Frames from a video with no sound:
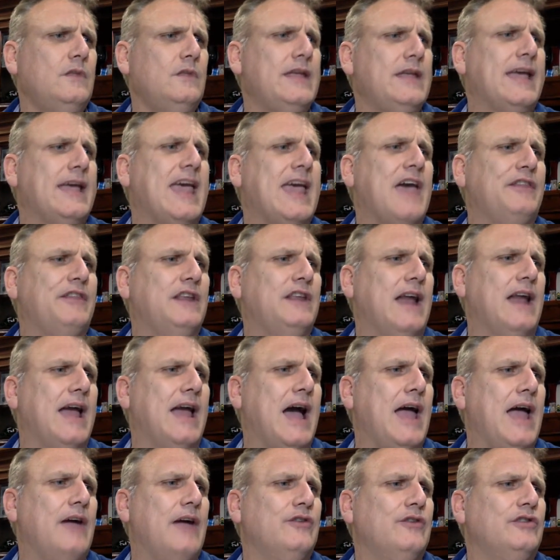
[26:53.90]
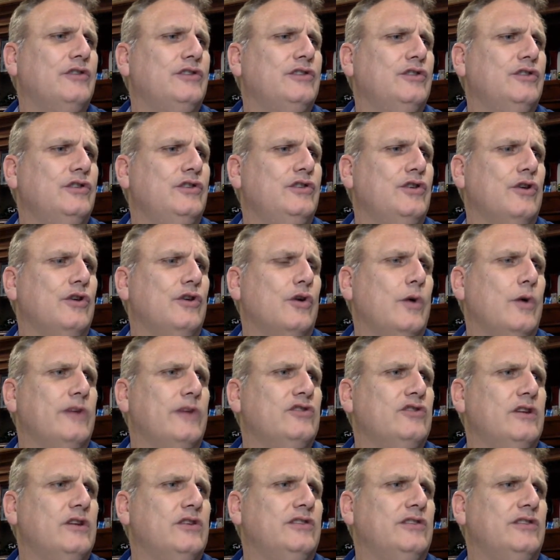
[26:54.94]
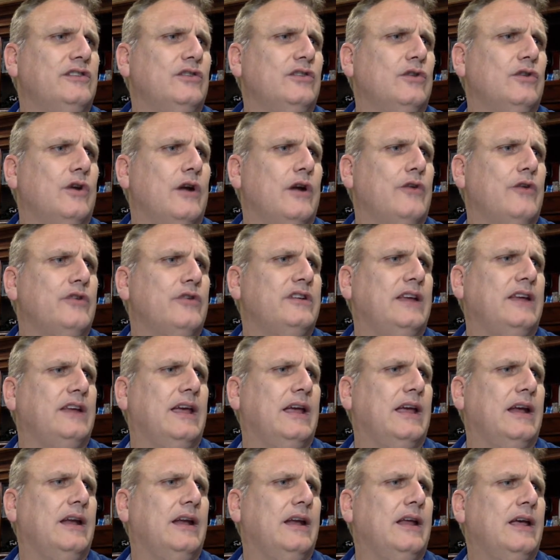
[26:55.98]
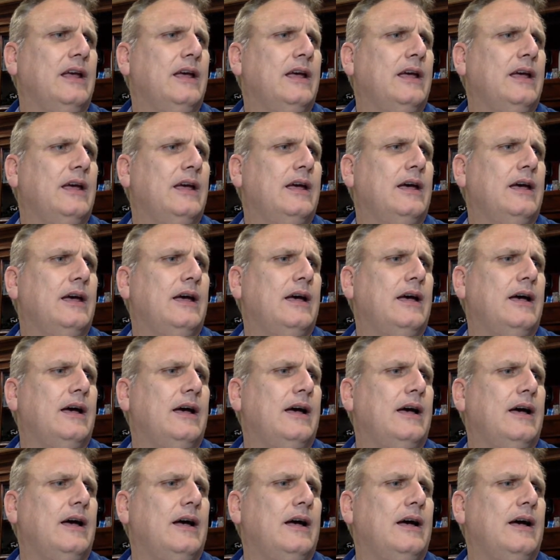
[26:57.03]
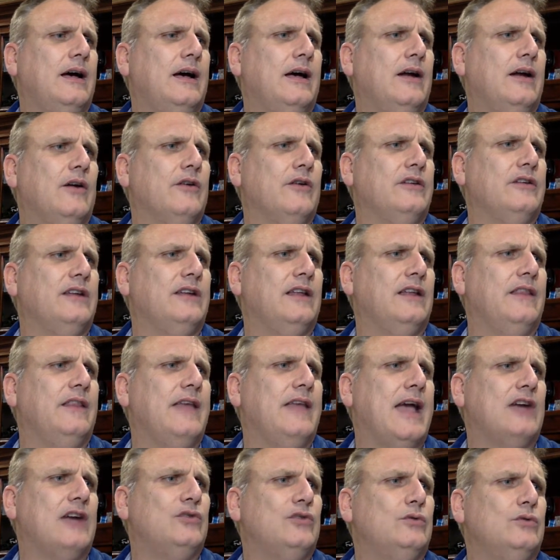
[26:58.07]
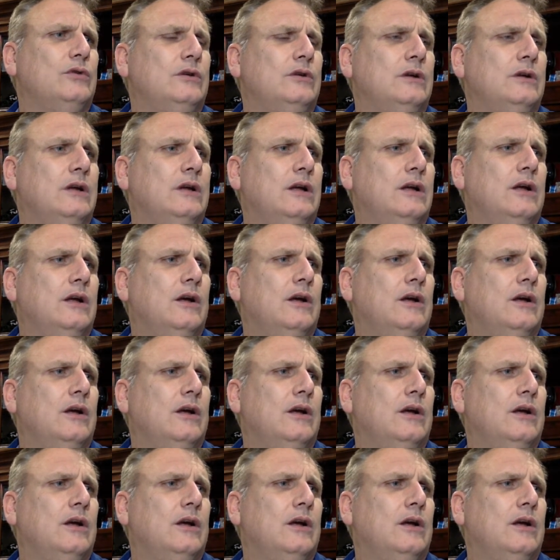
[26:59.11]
Yeah, Kathleen, I understood your question. I just still don't understand. I don't understand the actual.